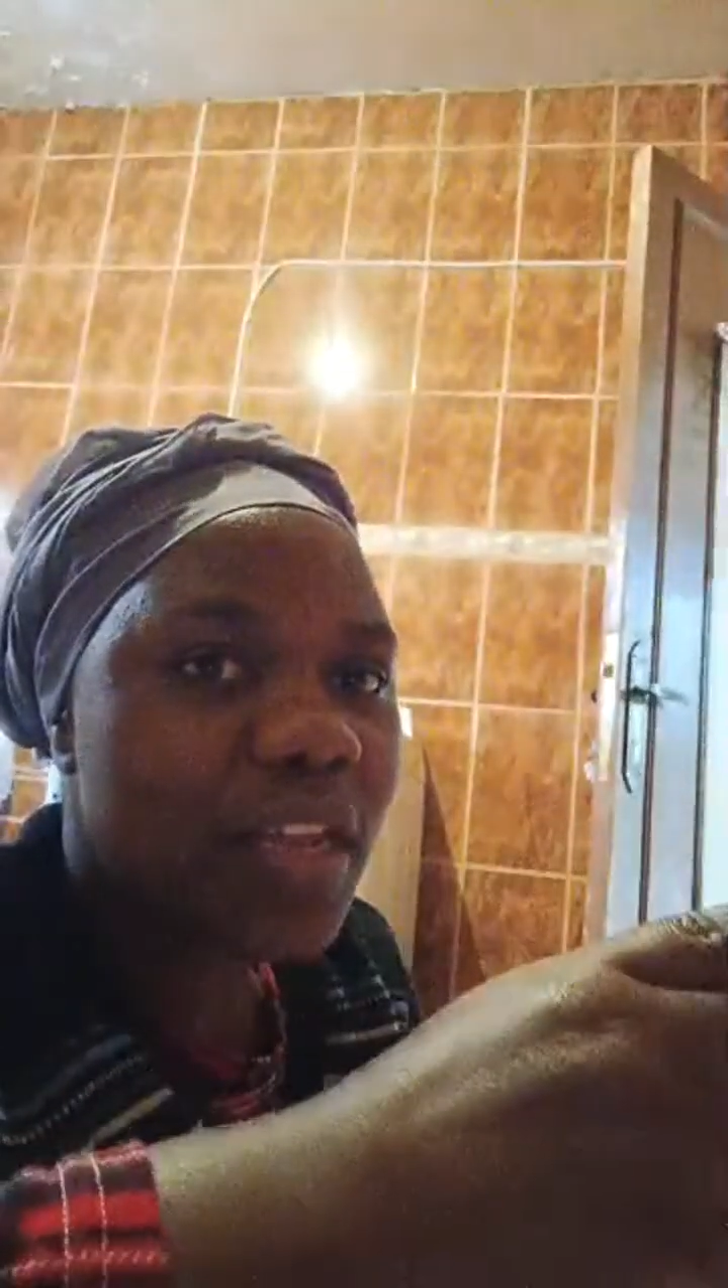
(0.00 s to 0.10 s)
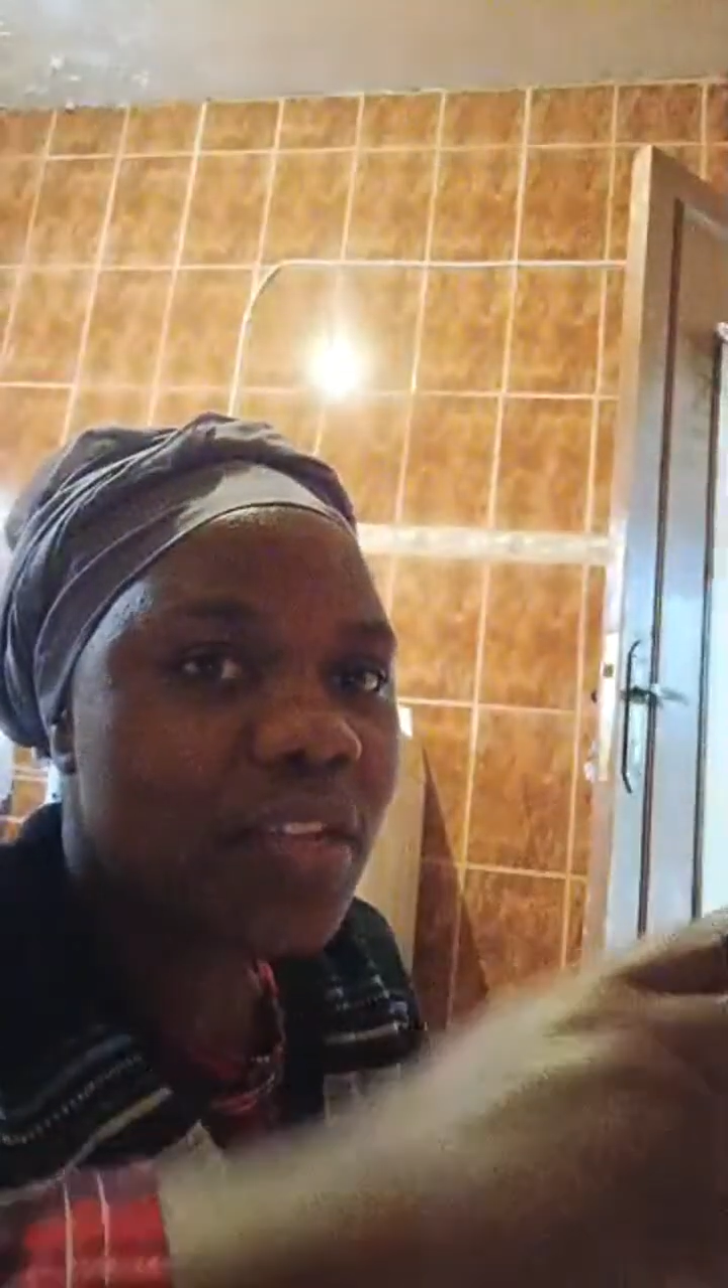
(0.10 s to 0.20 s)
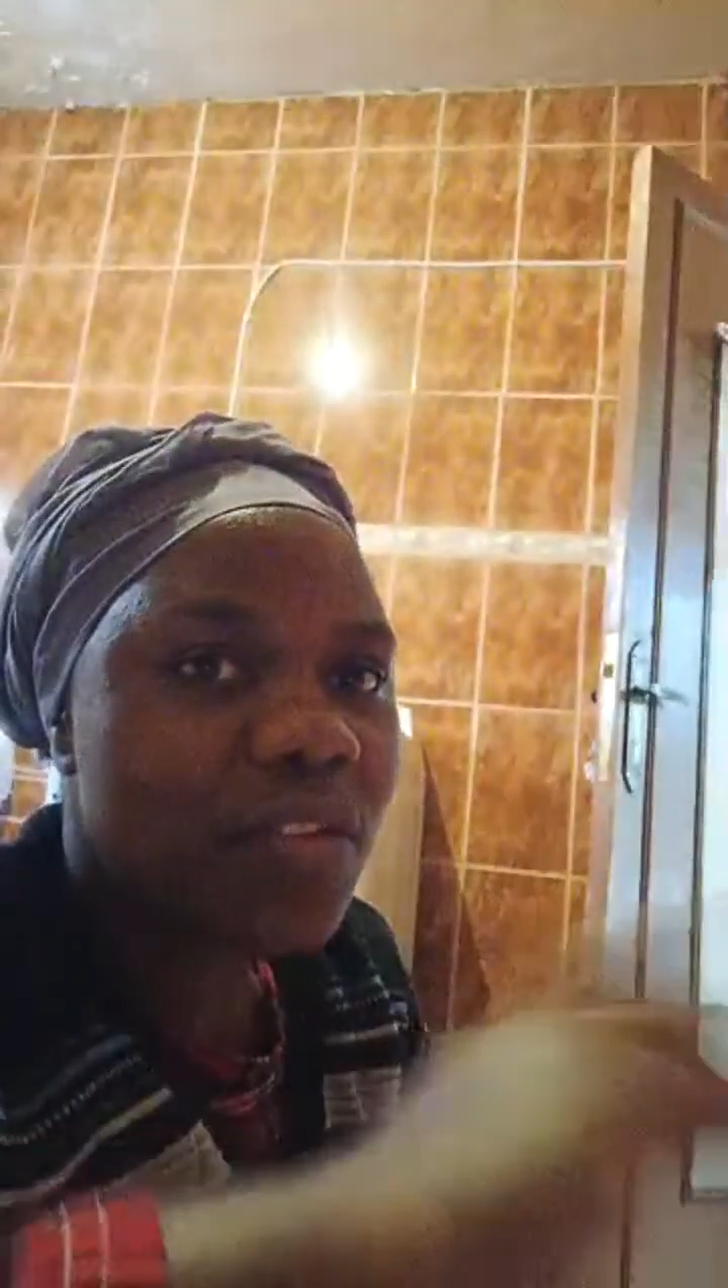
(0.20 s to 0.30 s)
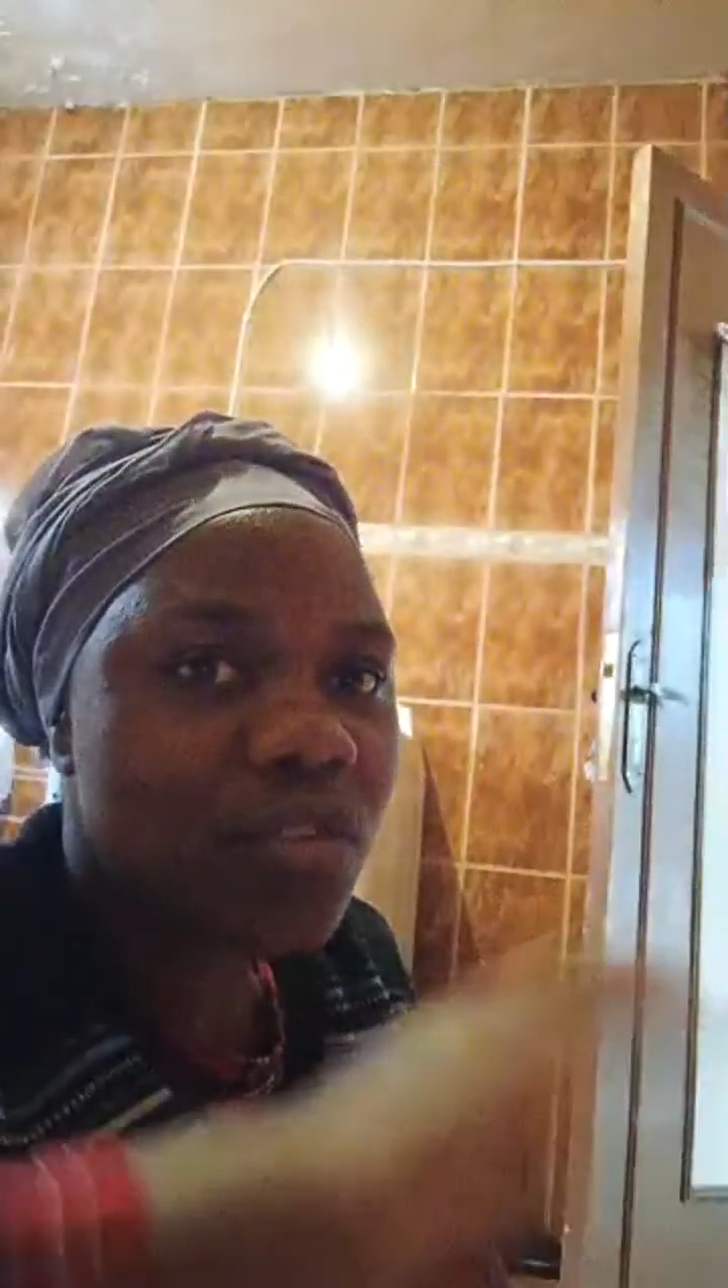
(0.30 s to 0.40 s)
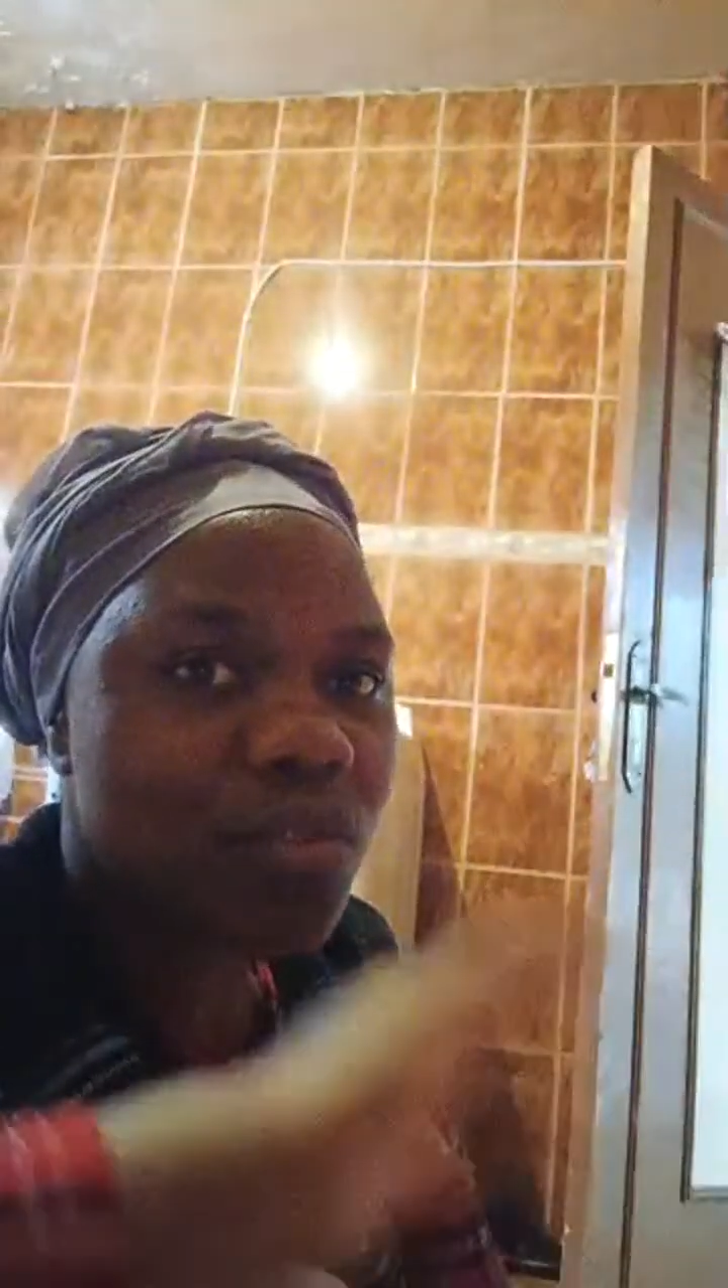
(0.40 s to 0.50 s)

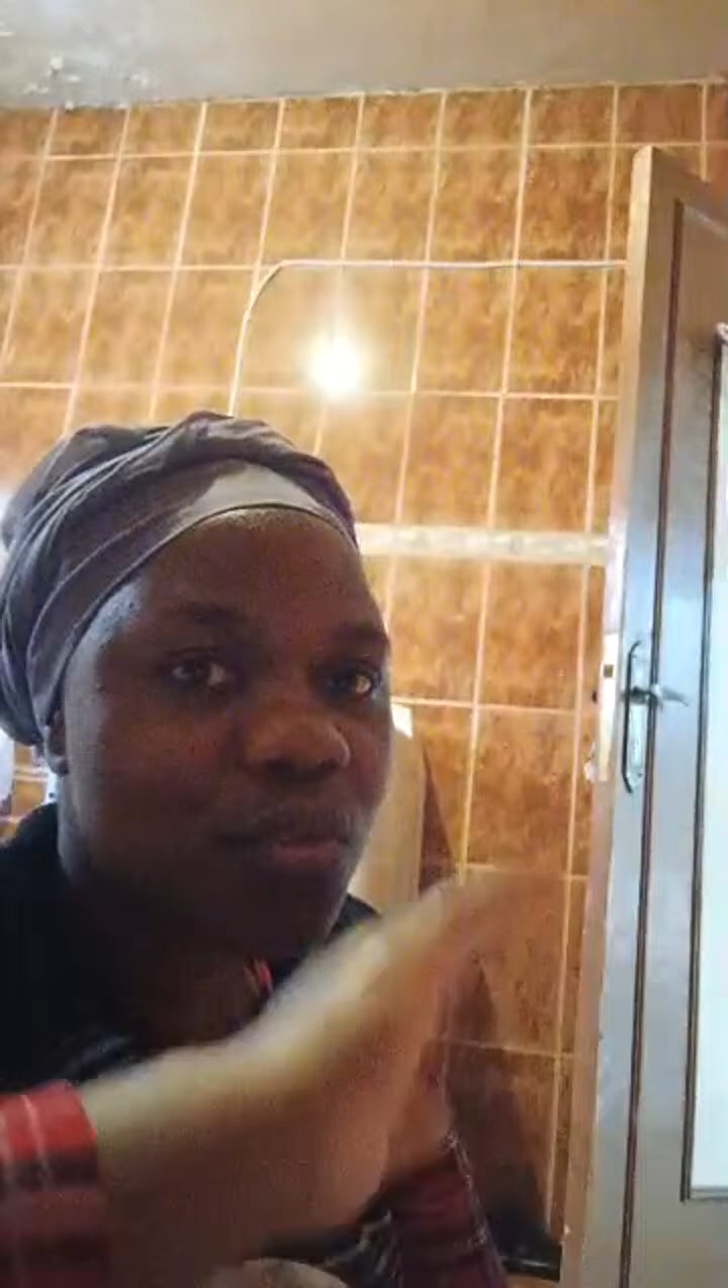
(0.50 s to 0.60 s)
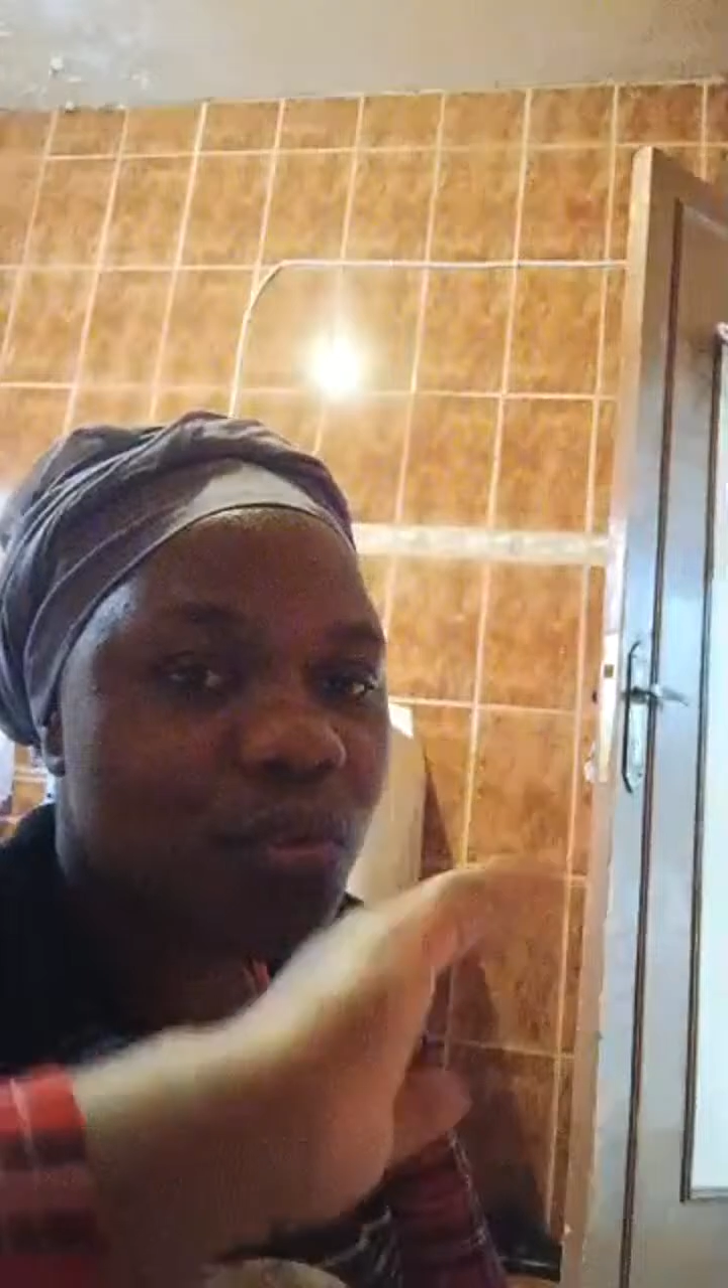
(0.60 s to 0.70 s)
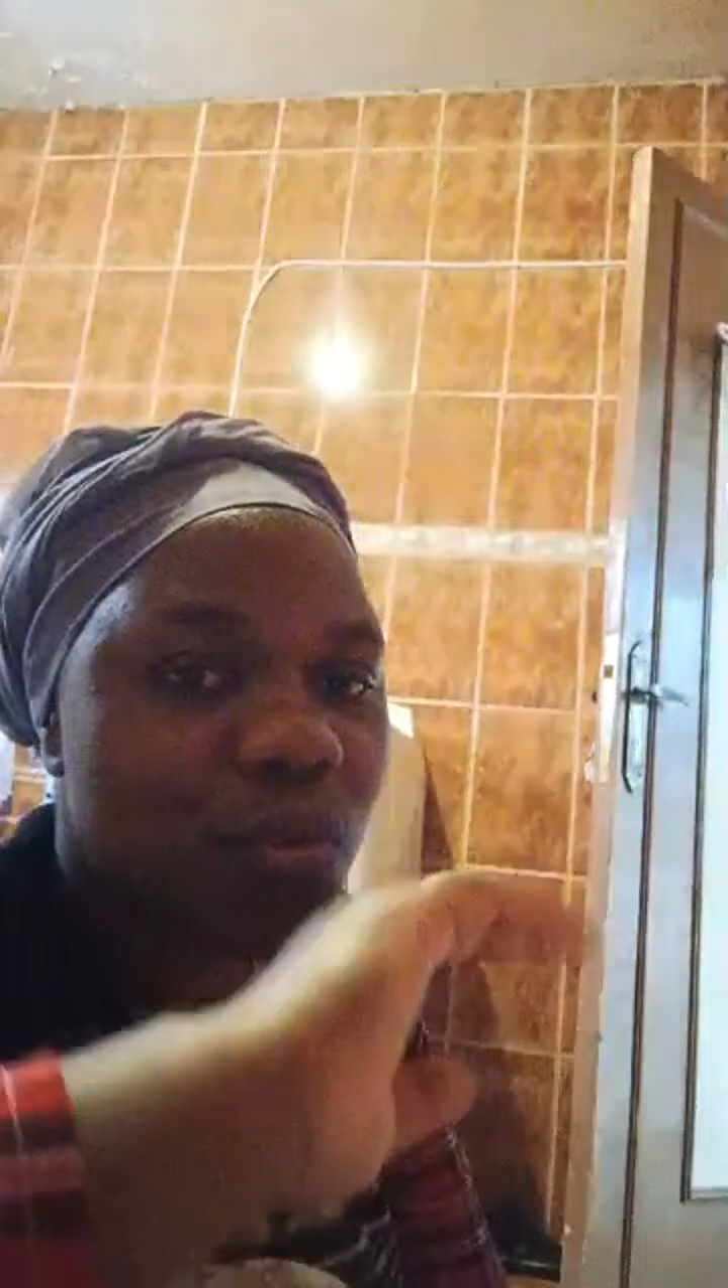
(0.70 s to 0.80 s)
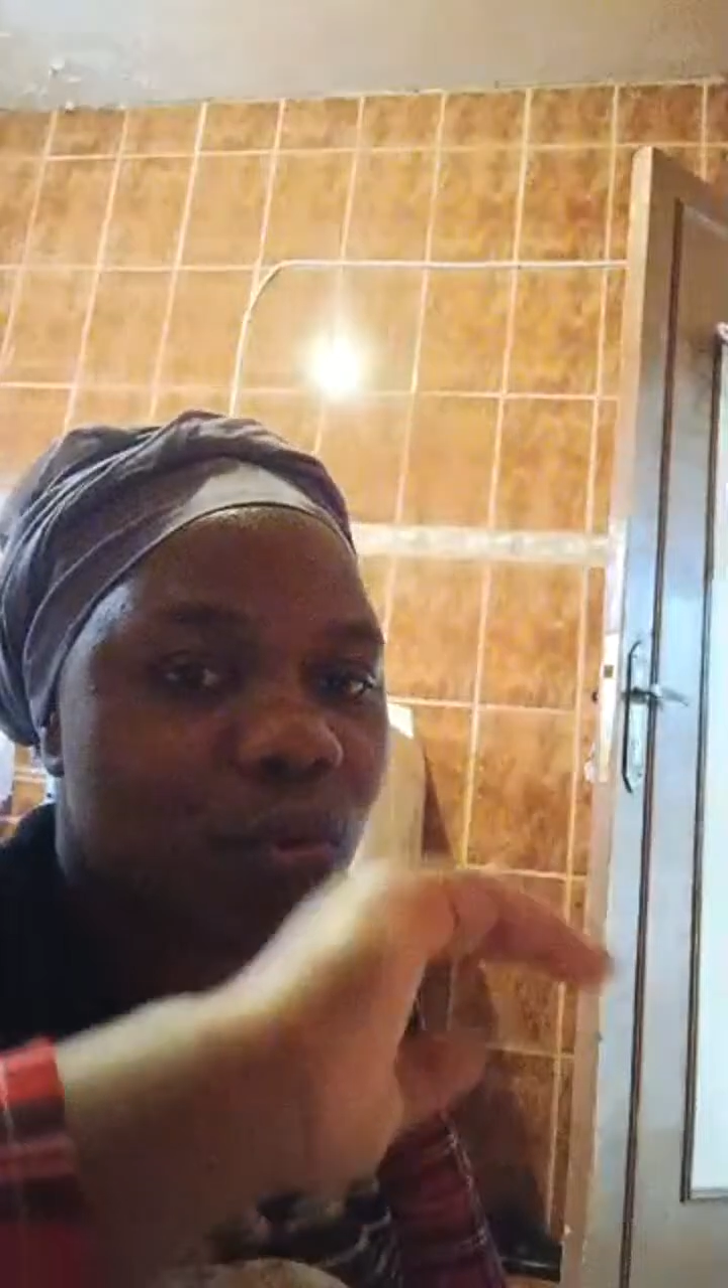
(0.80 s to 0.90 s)
to